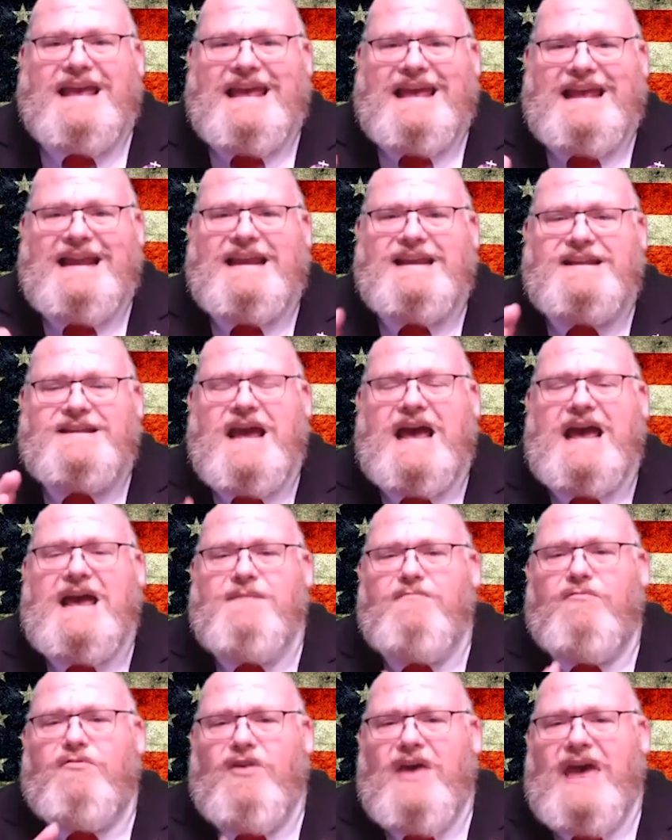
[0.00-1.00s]

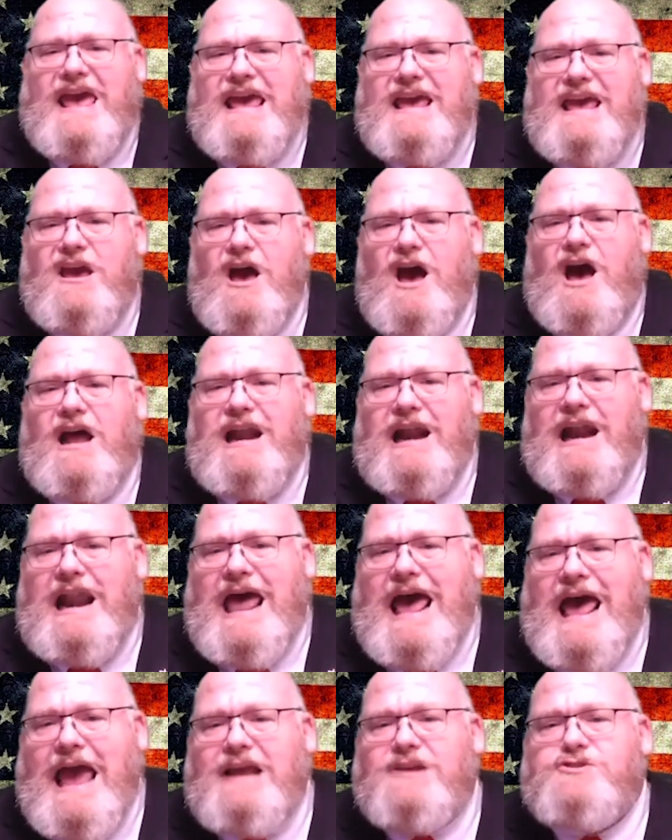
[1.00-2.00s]
Anytime they got
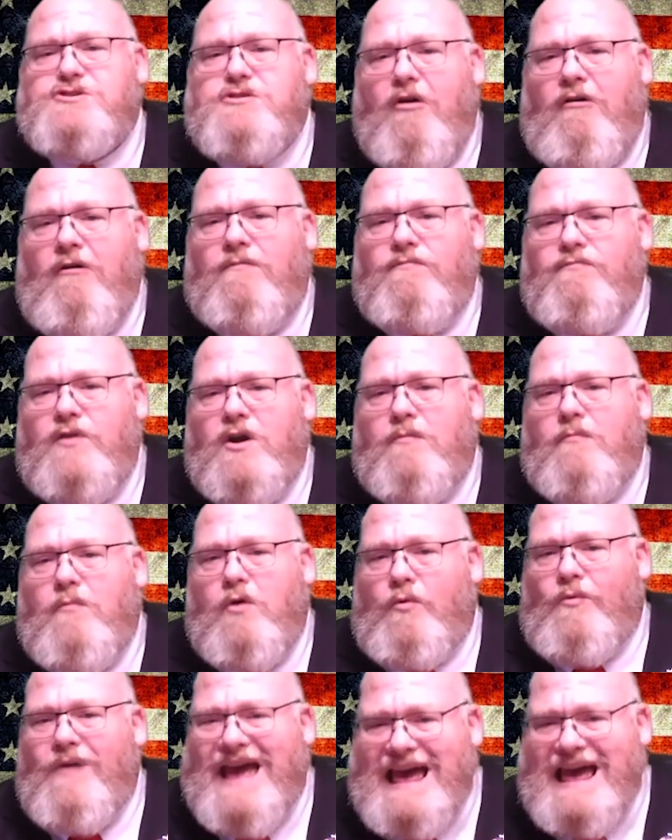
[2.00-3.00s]
lax on their
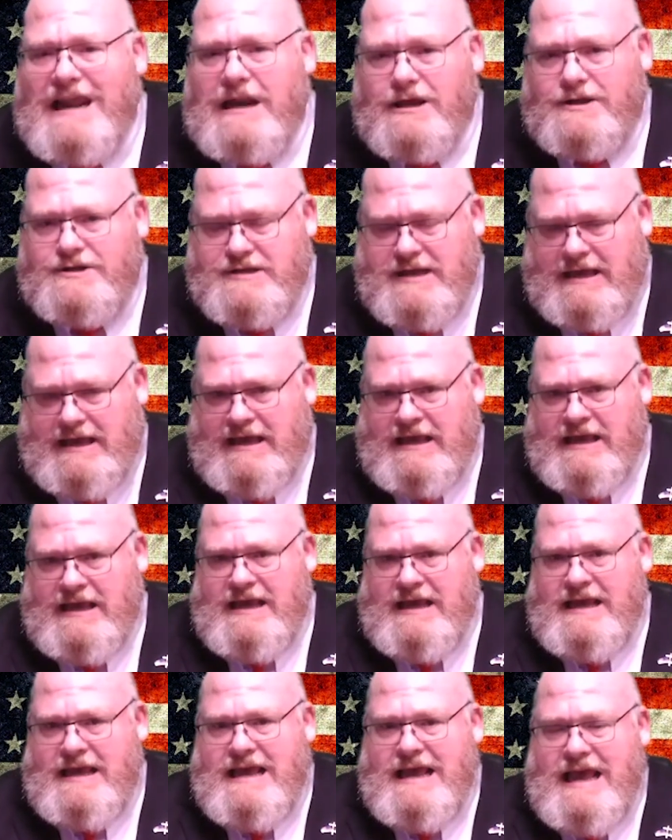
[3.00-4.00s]
morality
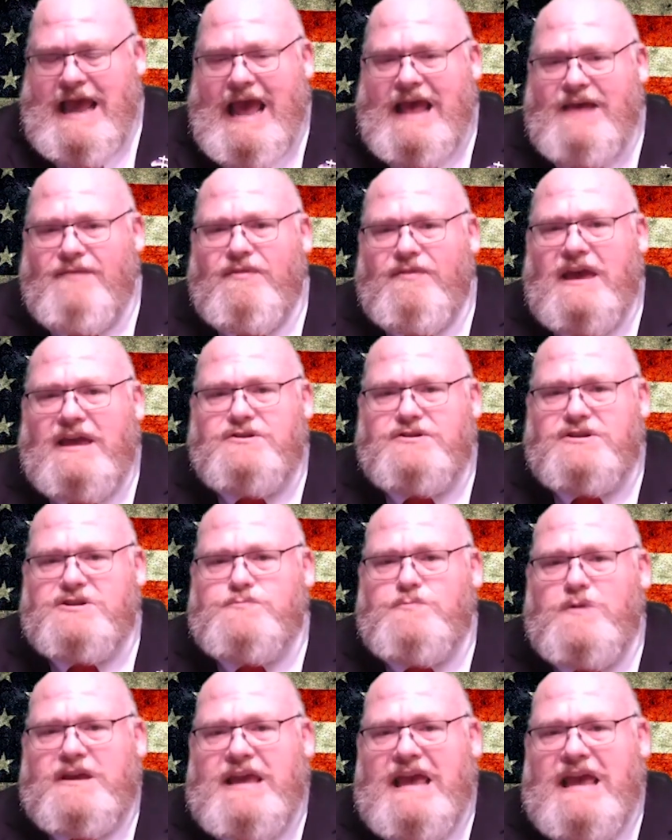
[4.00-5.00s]
and they
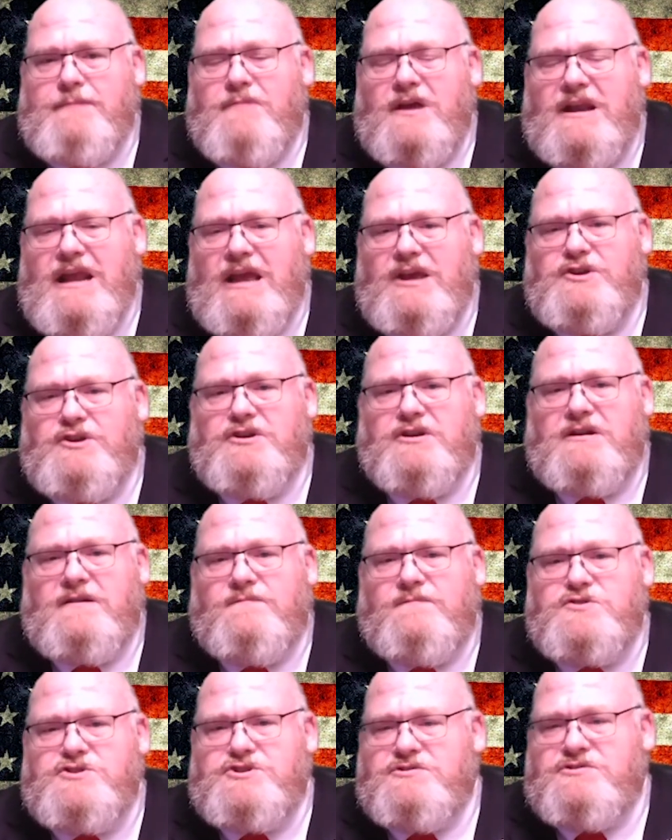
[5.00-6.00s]
just became a nation
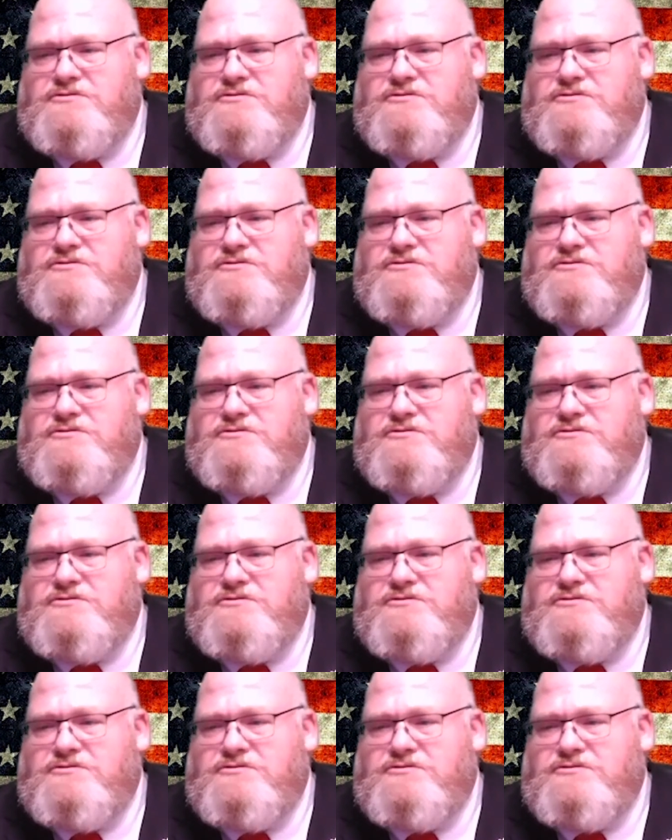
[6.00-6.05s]
of